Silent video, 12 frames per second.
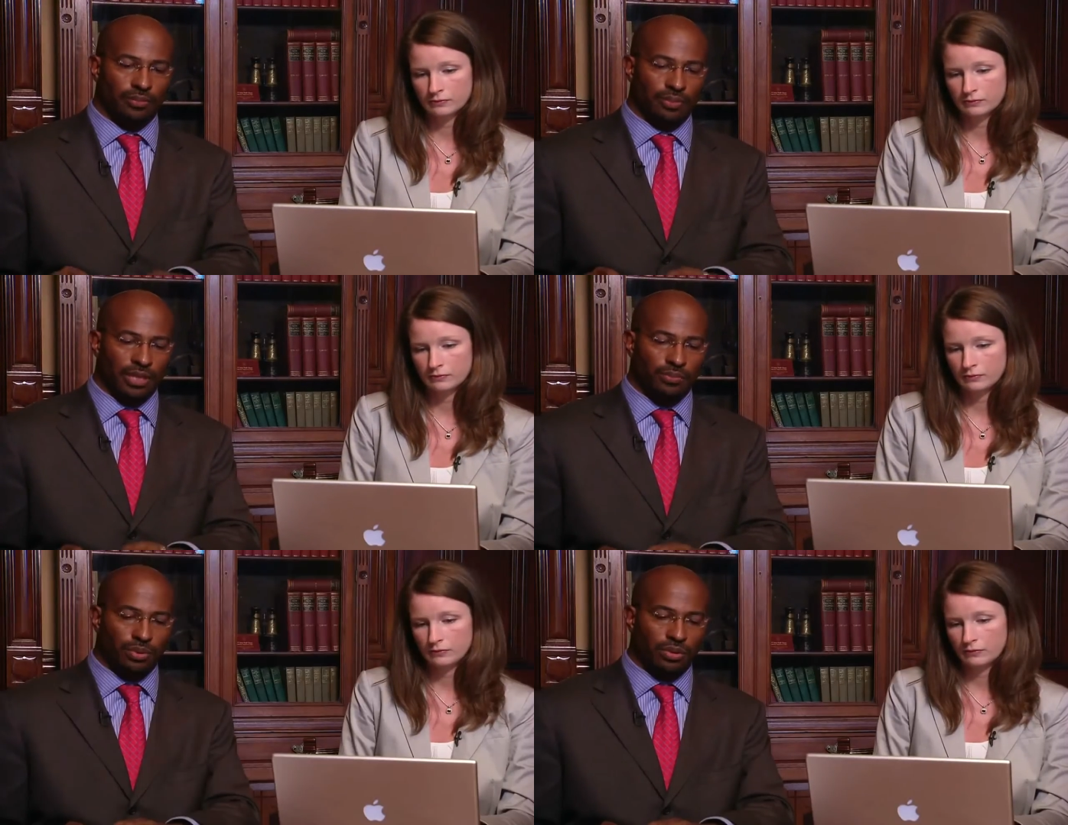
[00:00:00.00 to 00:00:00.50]

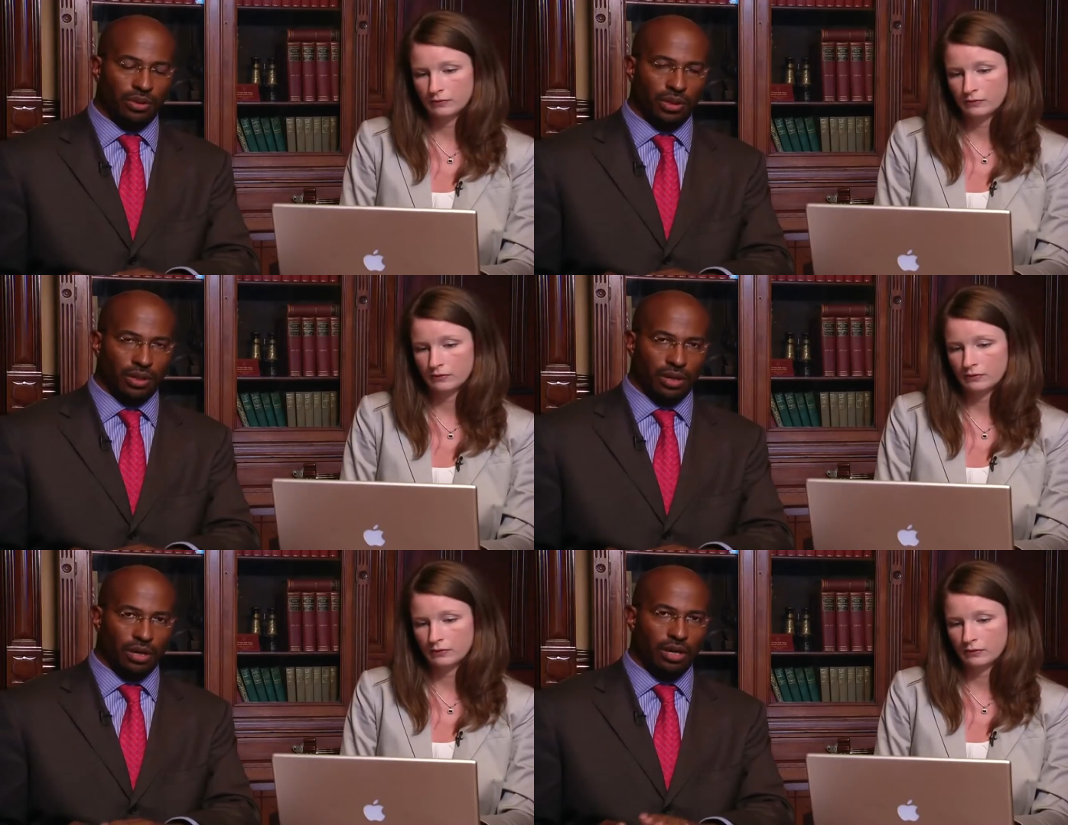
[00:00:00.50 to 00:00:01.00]
Speaker 1: people
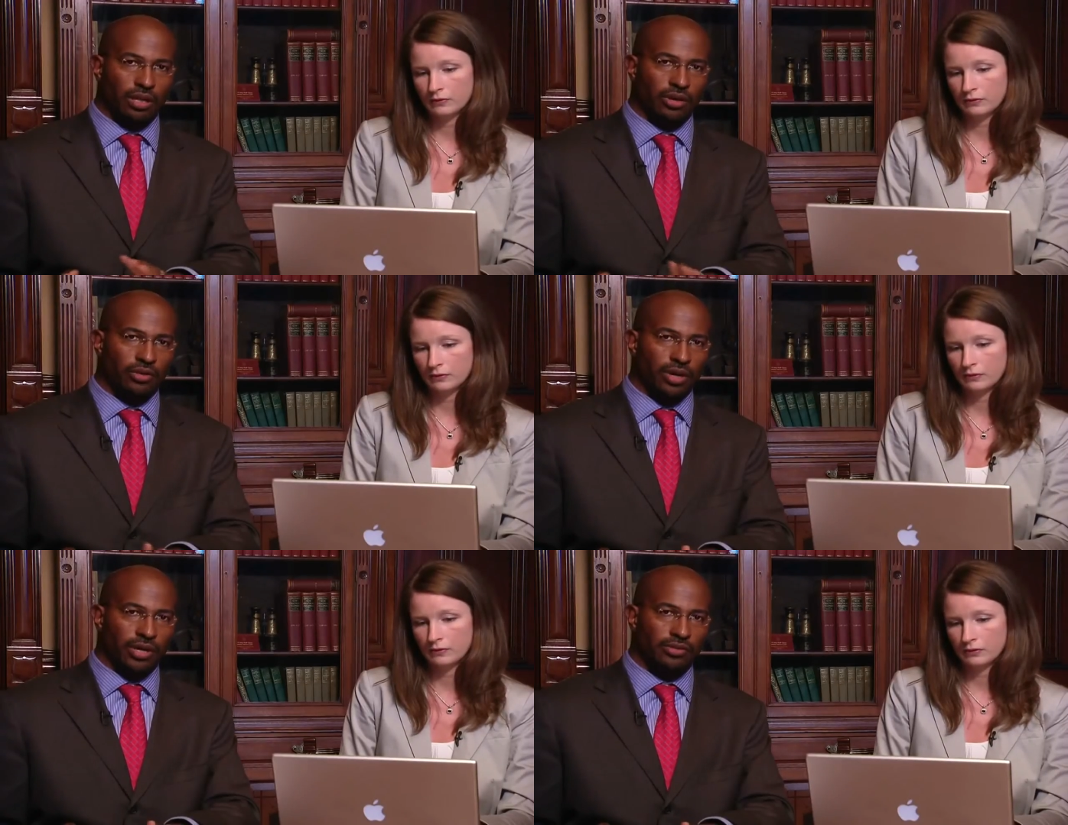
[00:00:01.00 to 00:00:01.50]
all
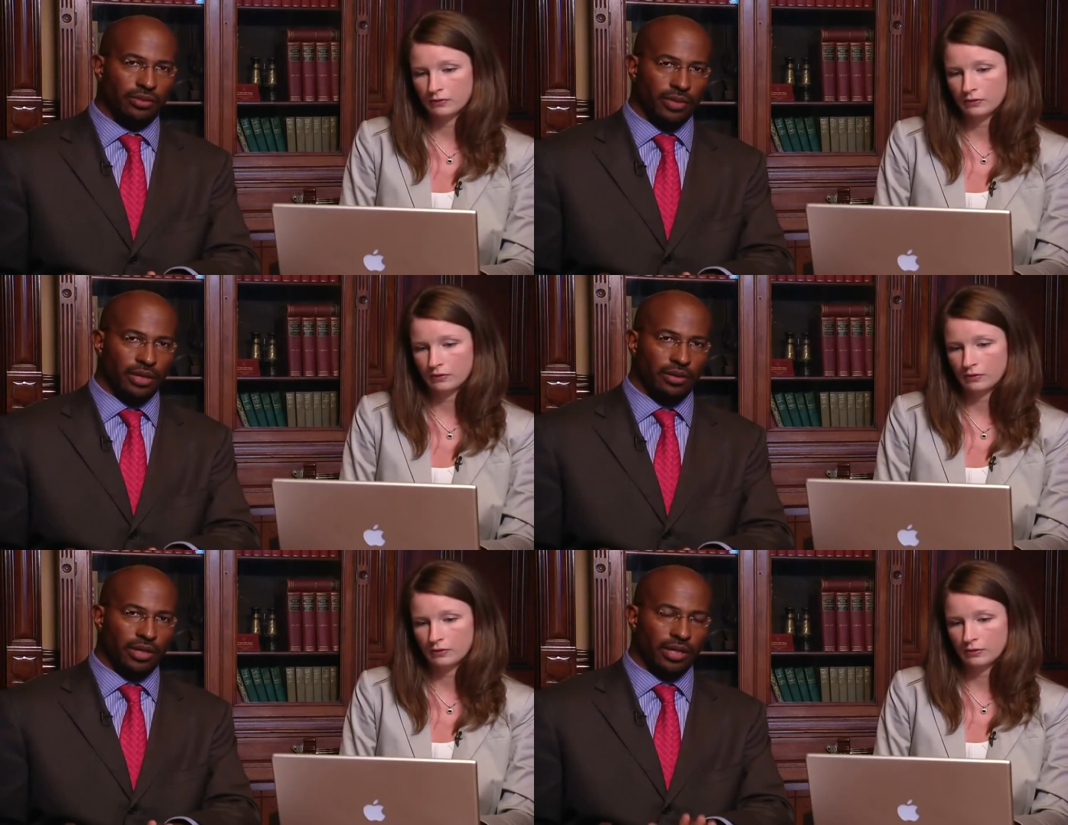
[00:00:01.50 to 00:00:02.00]
across
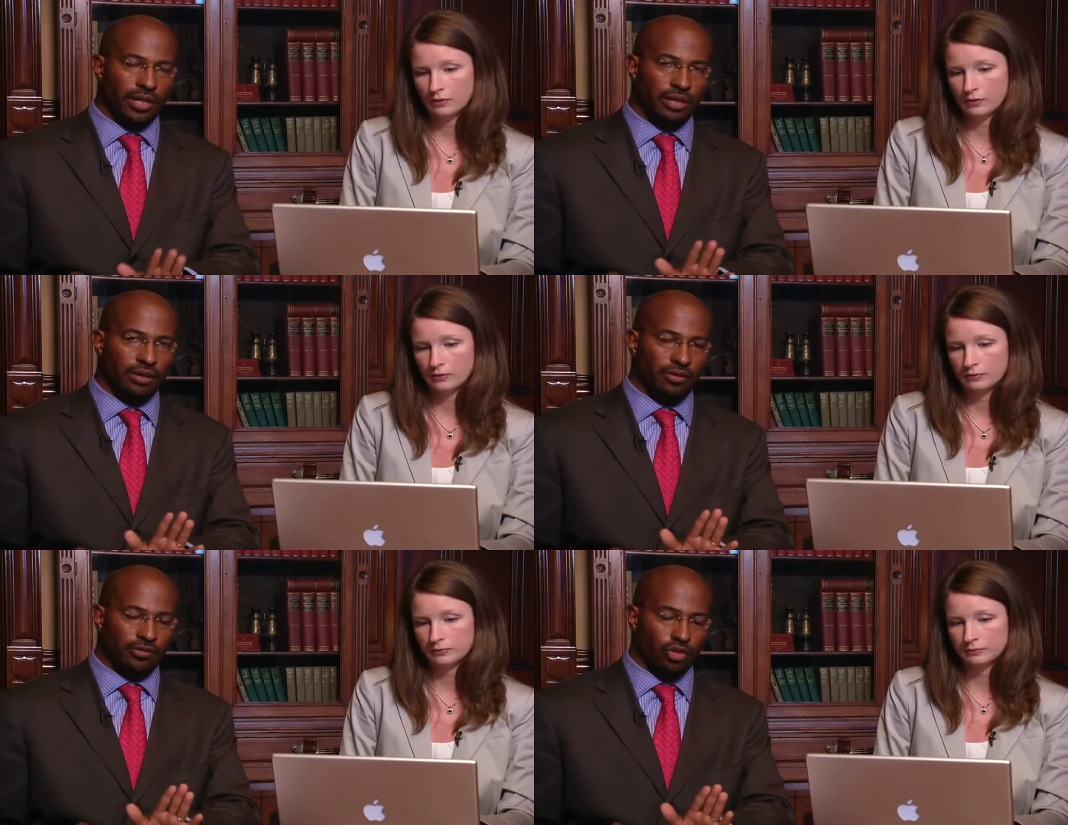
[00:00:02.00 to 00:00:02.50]
America
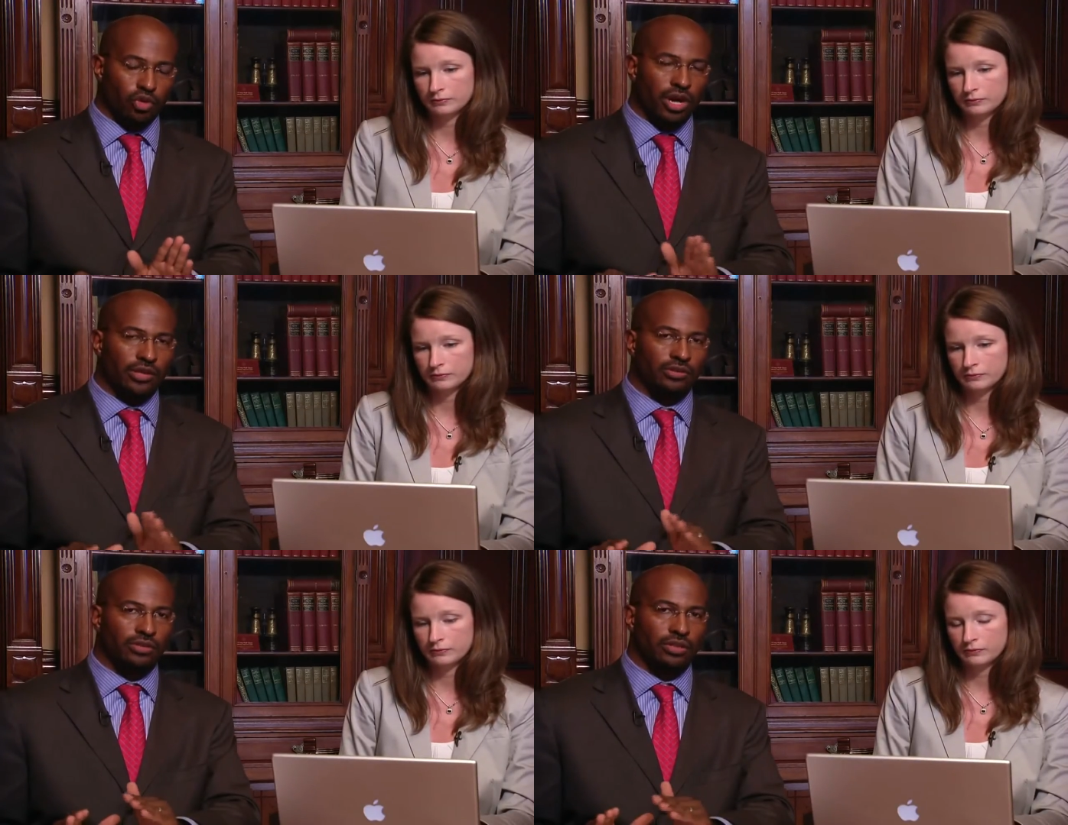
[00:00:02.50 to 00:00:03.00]
and
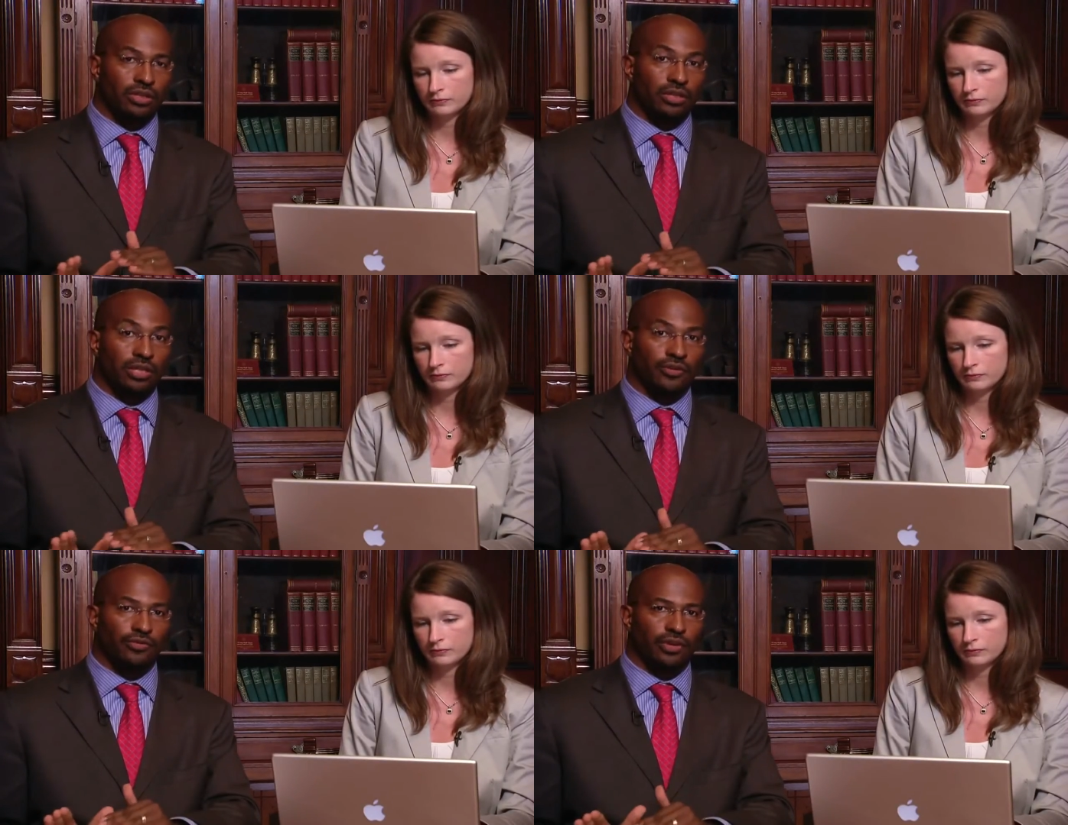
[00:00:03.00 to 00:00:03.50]
across
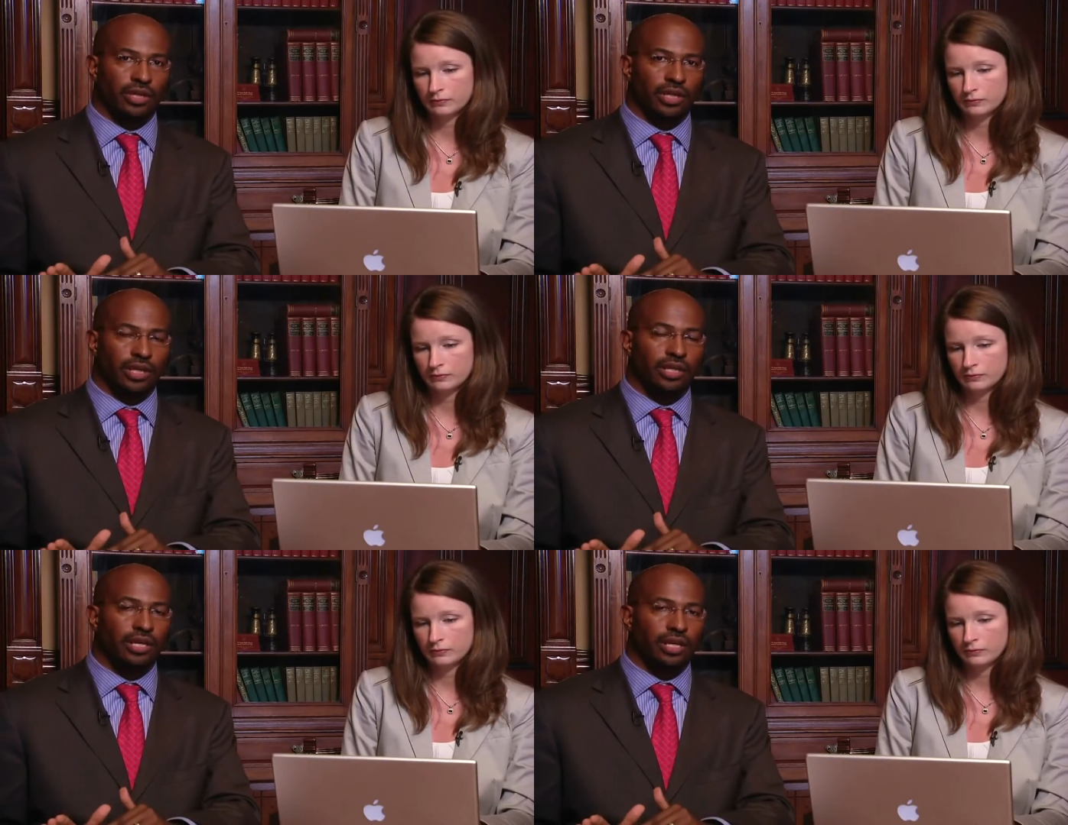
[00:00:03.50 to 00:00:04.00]
different
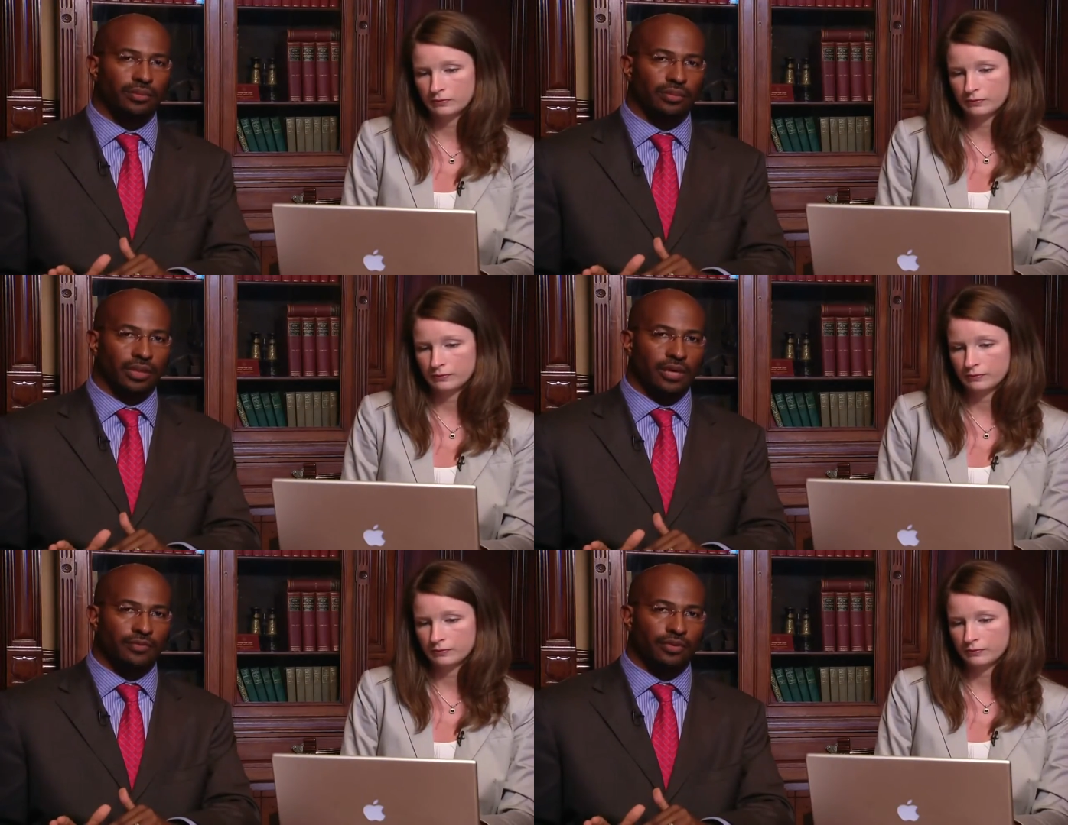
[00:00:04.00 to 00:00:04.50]

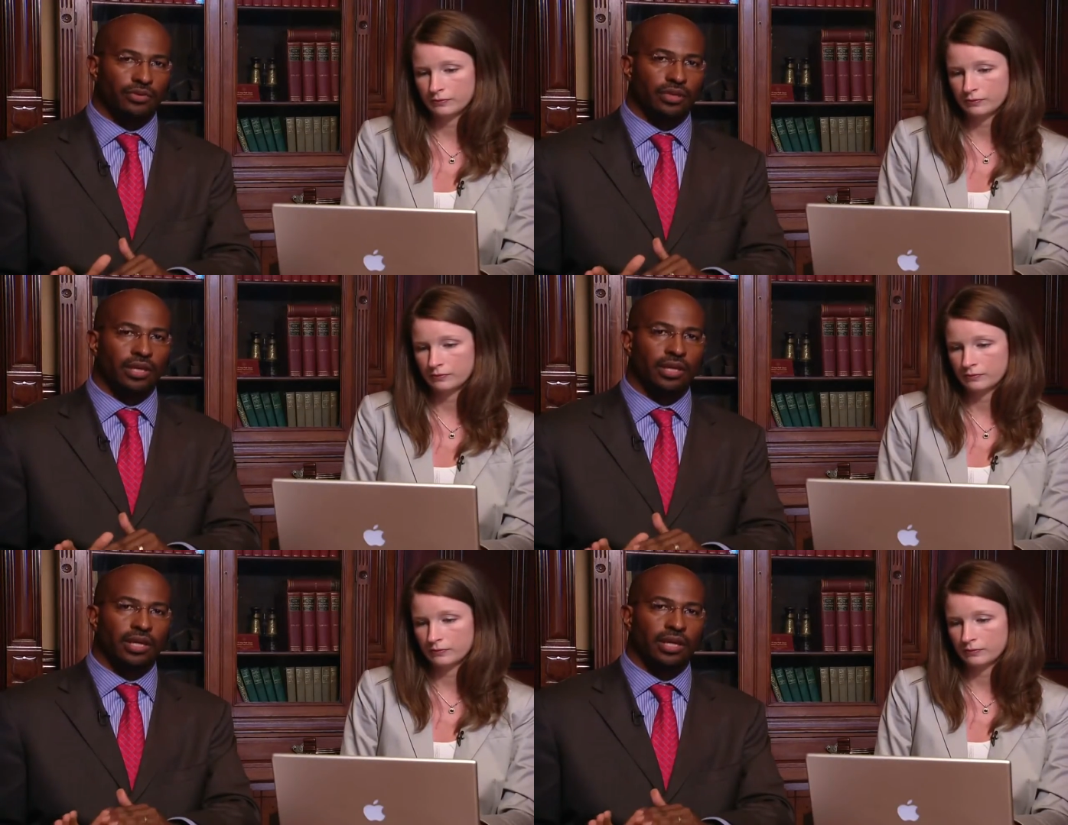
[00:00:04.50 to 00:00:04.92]
income levels